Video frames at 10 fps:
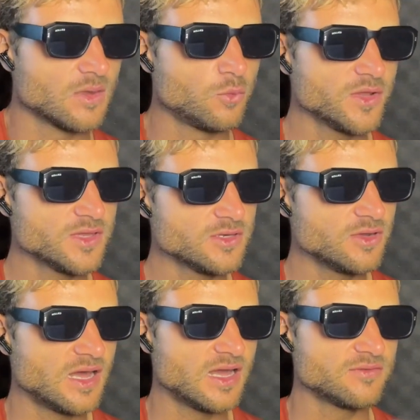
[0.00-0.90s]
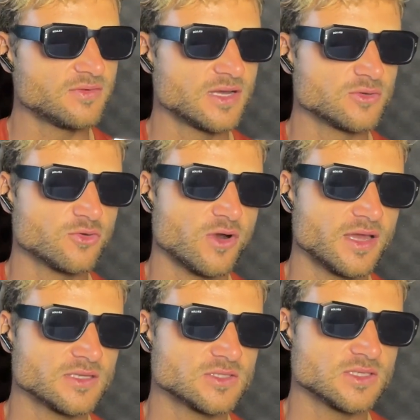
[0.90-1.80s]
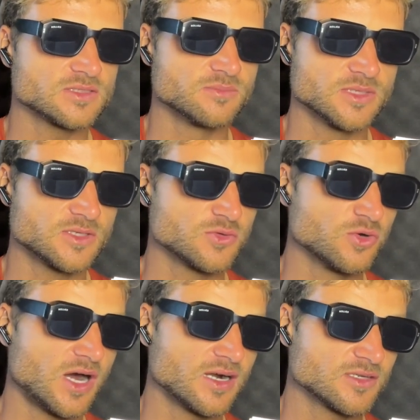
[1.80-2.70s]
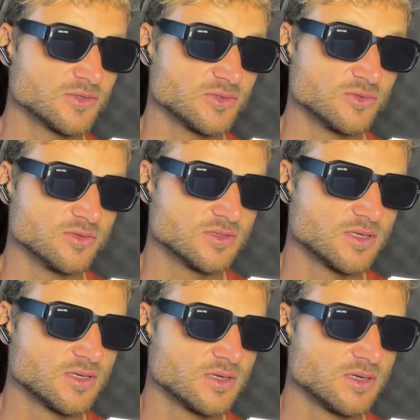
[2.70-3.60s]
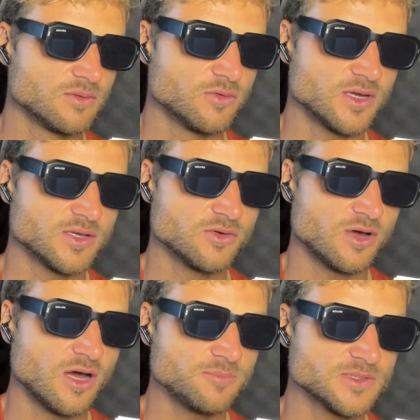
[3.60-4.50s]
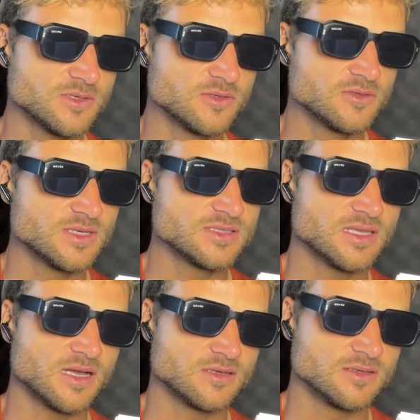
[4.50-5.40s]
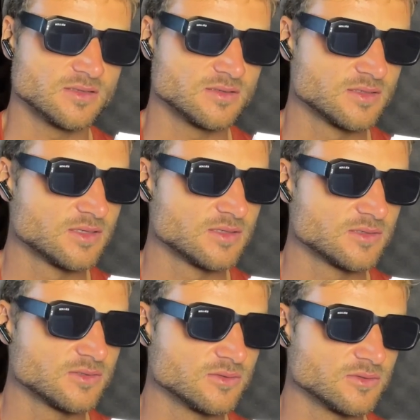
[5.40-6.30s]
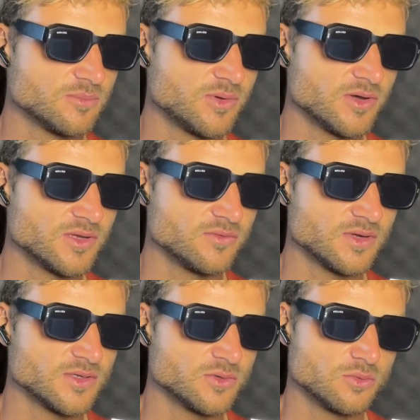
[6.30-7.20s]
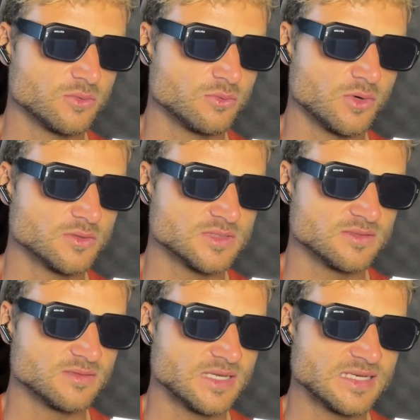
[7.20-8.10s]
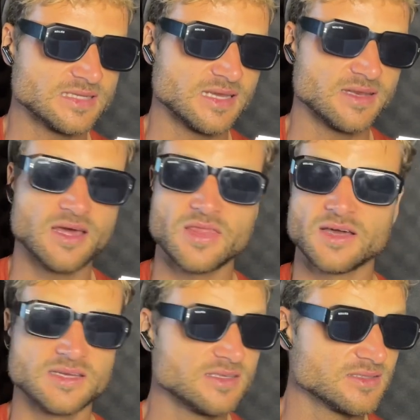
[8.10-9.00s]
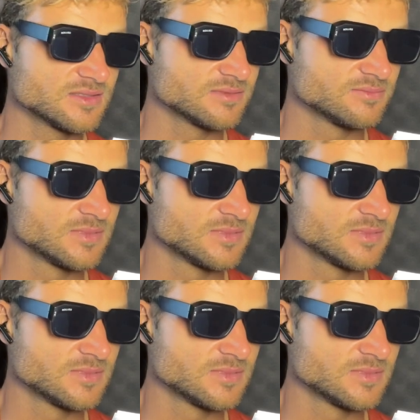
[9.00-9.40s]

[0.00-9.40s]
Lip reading: What in your life are you trying just a bit too hard to do? What are you absolutely stuck on to the point where you won't even entertain other ideas?